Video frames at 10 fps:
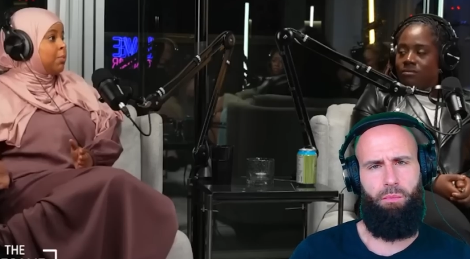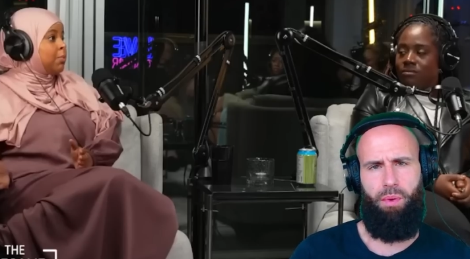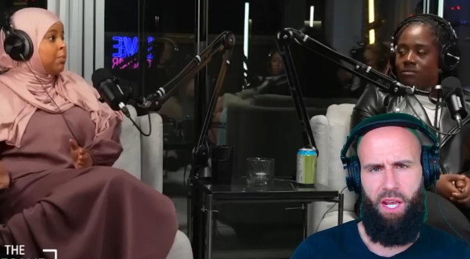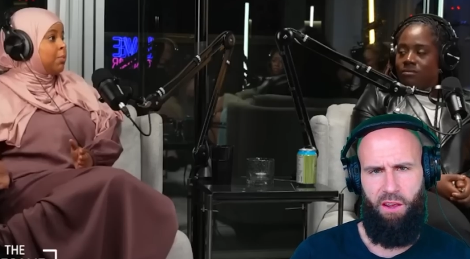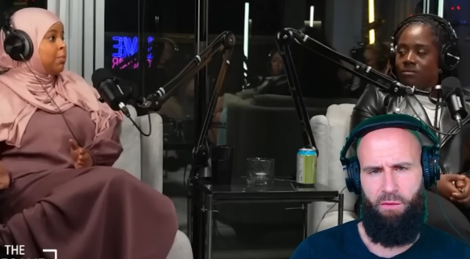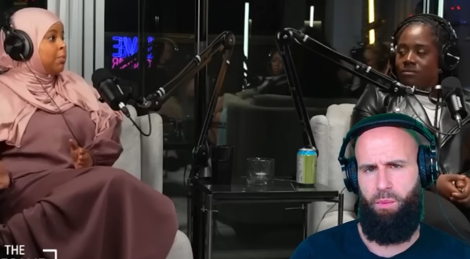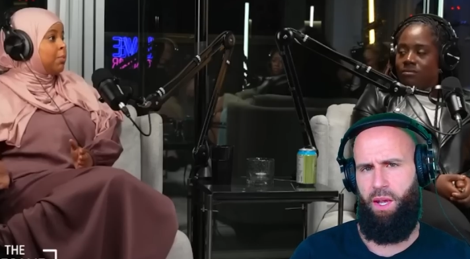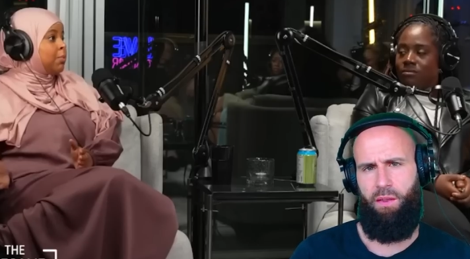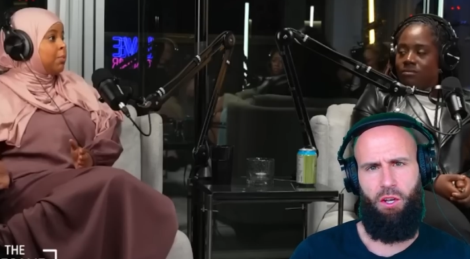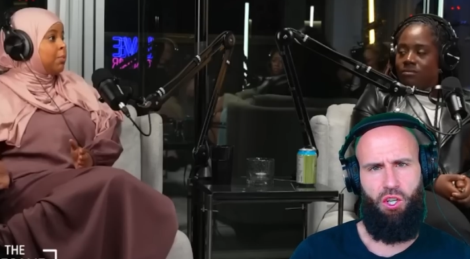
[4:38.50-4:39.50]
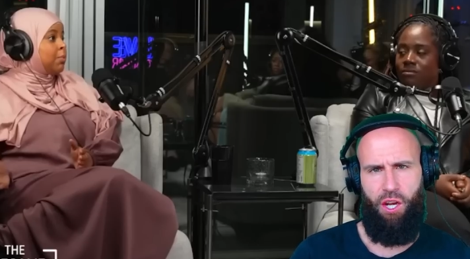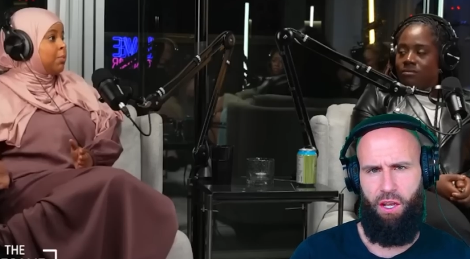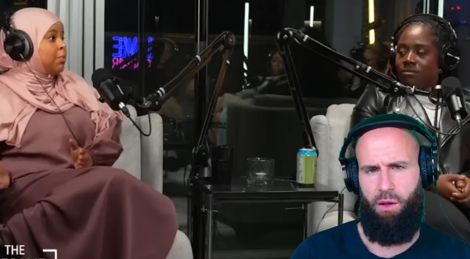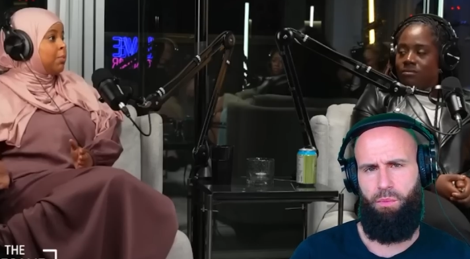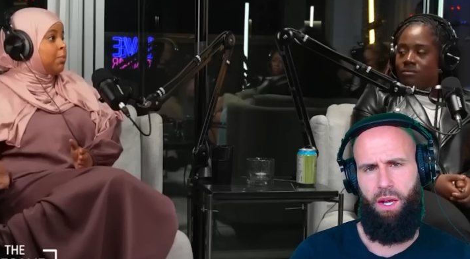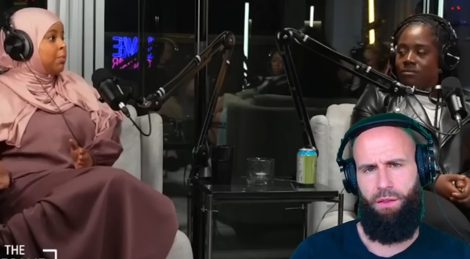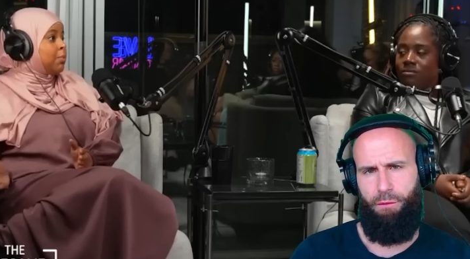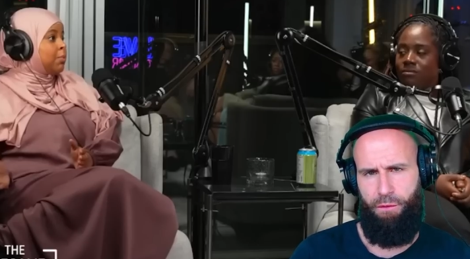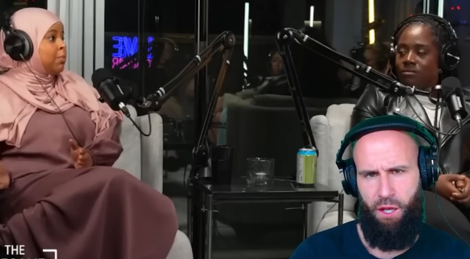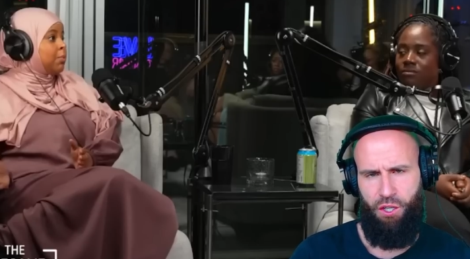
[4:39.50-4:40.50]
Speaker 1: beef, be it the chicken, be it
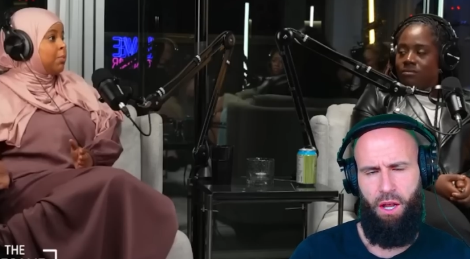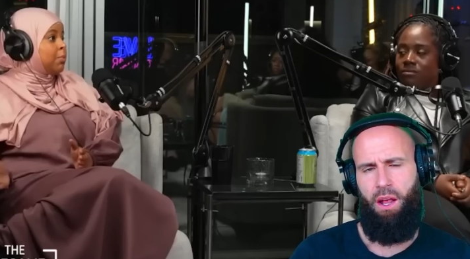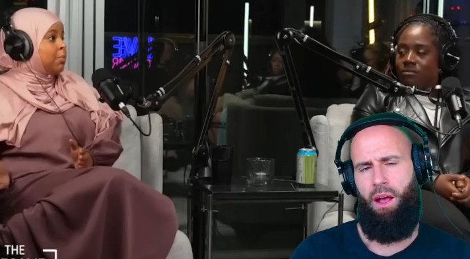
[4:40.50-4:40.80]
the fish,